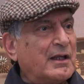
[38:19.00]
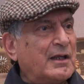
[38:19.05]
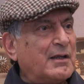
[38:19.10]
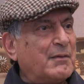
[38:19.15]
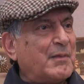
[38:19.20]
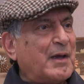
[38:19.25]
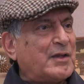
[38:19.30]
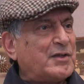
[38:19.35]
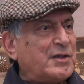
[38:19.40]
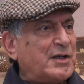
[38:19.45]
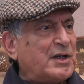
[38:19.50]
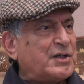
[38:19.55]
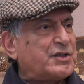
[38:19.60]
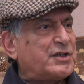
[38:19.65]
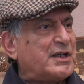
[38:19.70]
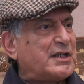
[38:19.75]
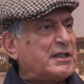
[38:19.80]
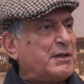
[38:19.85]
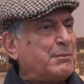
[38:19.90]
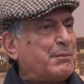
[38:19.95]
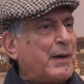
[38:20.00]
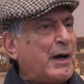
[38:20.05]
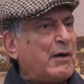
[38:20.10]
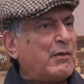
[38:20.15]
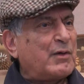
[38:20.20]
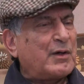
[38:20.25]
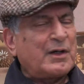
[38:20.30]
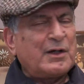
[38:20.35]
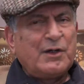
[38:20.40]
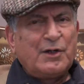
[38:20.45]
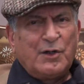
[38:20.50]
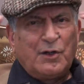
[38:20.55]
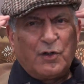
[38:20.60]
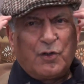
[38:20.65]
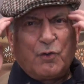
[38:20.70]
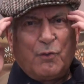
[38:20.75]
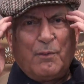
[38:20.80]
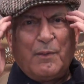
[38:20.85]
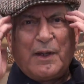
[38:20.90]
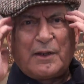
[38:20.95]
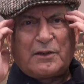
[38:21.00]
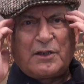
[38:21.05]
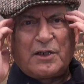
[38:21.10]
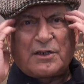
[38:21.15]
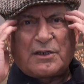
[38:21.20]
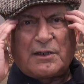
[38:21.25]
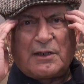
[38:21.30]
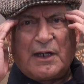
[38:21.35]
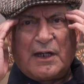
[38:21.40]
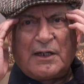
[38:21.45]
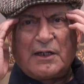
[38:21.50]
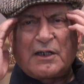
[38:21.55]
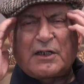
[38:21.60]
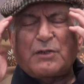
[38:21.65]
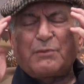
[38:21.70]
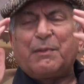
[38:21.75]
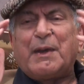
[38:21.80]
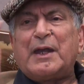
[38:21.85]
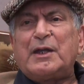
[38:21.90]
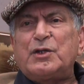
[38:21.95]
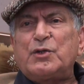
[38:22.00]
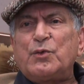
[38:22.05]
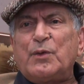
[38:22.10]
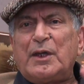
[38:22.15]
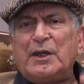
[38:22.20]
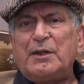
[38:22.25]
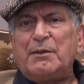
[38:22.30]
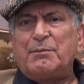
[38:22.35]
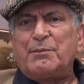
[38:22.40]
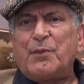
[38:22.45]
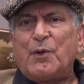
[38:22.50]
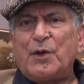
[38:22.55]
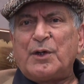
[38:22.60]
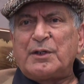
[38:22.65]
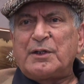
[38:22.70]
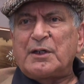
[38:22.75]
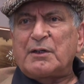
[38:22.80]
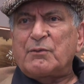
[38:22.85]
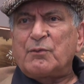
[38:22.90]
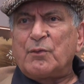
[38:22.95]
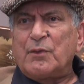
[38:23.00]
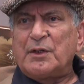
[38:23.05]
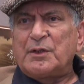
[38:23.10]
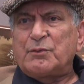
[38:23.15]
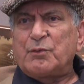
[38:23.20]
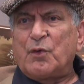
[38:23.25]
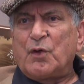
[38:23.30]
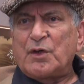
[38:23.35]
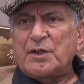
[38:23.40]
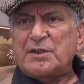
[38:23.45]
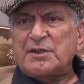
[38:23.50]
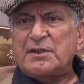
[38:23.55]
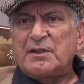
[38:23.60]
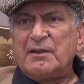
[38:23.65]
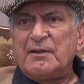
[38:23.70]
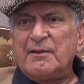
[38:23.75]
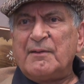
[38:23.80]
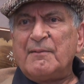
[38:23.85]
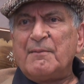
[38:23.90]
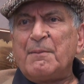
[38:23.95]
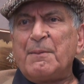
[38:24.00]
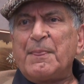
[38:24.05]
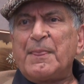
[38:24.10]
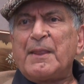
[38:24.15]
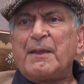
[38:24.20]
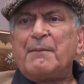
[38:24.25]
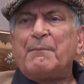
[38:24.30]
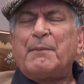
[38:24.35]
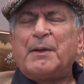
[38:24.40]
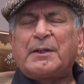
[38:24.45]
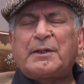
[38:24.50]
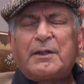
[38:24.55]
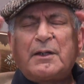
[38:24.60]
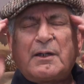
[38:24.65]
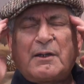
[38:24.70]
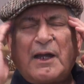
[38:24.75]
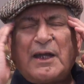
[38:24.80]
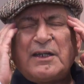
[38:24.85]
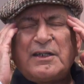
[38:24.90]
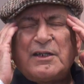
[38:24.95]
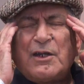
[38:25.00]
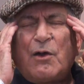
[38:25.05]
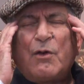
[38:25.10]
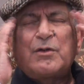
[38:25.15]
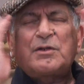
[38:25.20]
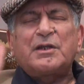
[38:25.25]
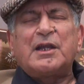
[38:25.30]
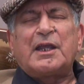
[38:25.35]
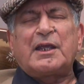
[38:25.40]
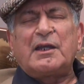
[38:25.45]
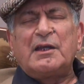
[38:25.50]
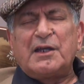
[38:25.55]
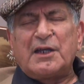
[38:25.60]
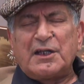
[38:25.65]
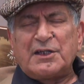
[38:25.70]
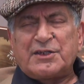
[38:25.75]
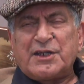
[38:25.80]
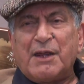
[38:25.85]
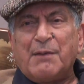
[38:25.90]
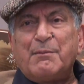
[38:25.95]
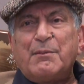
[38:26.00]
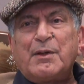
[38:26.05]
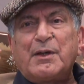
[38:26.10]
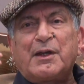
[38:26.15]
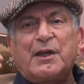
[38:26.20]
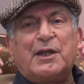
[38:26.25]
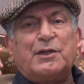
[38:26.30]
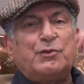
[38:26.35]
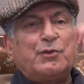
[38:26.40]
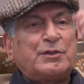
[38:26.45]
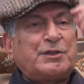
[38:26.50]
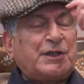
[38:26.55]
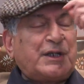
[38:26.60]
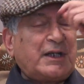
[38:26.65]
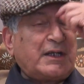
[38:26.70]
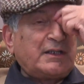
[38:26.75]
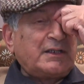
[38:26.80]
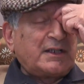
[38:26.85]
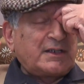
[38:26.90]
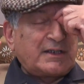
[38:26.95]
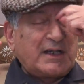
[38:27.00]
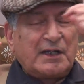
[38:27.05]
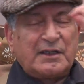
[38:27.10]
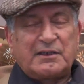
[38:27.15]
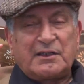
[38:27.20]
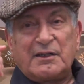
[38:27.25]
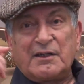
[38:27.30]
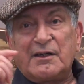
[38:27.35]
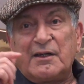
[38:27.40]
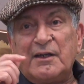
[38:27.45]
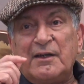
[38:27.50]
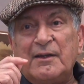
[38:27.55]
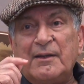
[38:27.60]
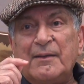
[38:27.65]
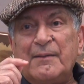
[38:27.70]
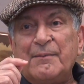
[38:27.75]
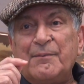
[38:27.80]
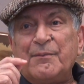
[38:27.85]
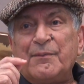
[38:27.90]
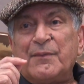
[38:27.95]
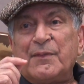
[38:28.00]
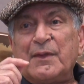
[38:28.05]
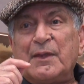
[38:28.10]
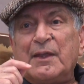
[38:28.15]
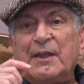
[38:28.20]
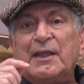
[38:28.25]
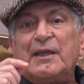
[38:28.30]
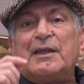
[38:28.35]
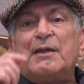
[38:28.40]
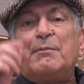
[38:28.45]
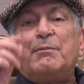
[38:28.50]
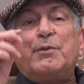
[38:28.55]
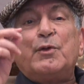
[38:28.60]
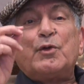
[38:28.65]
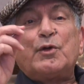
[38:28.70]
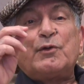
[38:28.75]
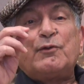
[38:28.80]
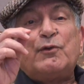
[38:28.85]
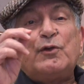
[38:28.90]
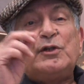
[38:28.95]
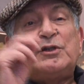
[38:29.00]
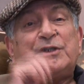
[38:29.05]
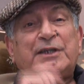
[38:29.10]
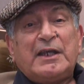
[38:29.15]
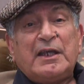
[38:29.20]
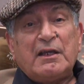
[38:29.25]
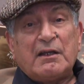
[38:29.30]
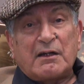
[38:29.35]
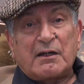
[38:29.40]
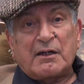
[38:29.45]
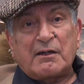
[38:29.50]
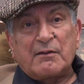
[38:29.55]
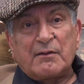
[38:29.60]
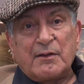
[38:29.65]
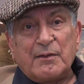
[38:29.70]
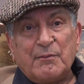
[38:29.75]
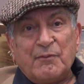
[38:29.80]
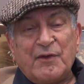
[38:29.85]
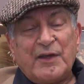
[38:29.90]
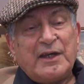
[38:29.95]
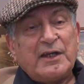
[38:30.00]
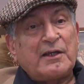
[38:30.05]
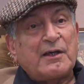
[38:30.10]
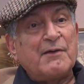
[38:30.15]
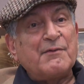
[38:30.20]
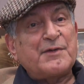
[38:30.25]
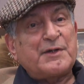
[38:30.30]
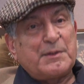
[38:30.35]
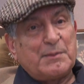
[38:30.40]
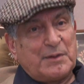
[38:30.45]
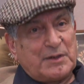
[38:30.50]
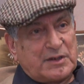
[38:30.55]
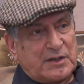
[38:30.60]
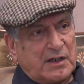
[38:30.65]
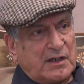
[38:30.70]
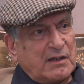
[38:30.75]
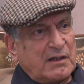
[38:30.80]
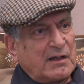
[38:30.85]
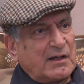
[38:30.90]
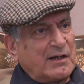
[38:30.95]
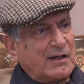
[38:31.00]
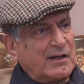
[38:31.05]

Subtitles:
Imagination has the power to make this head expand to any point it wants. But right now it's like a little chamber, and you are sitting in the center in a beautiful chair, very comfortable chair.